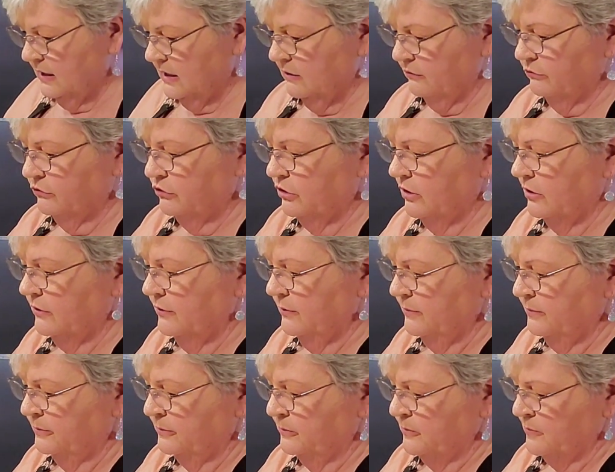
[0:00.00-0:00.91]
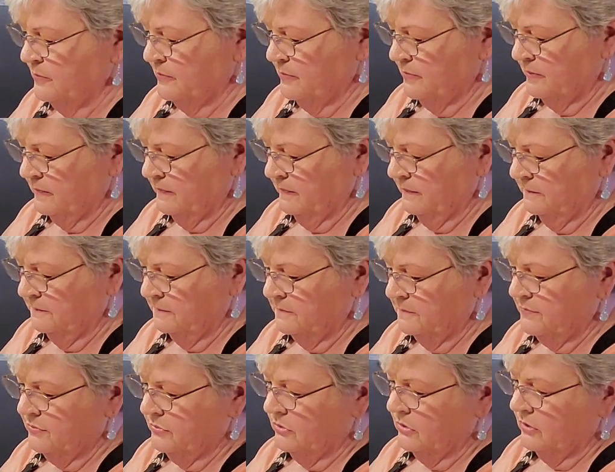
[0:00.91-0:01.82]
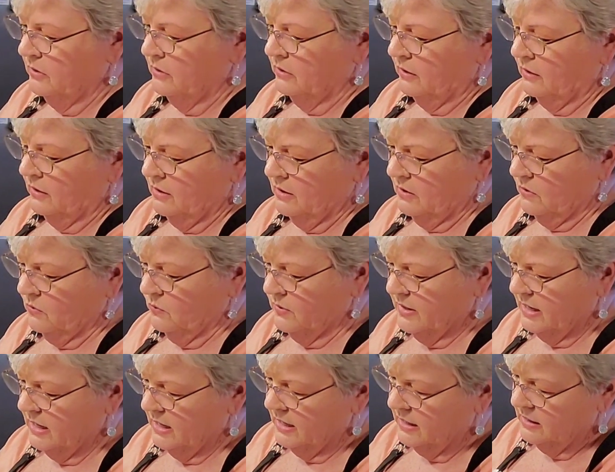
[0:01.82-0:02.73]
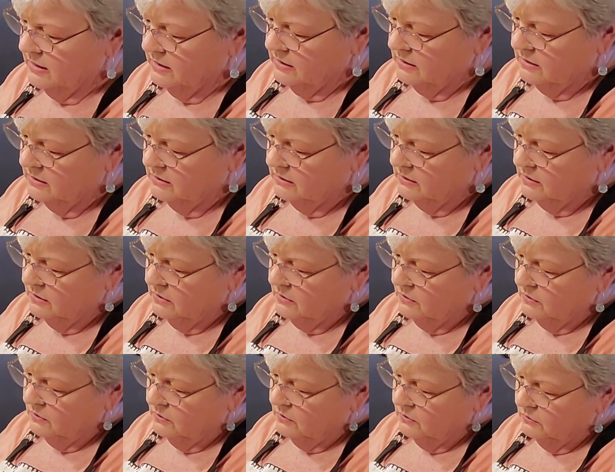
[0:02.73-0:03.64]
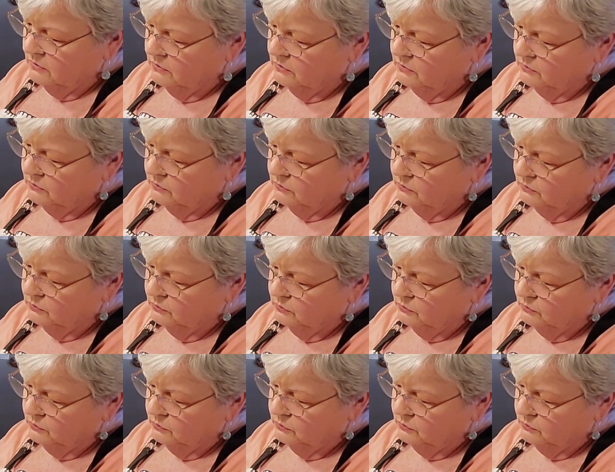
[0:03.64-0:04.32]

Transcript: coloring. So we're going to put about 4 drops of red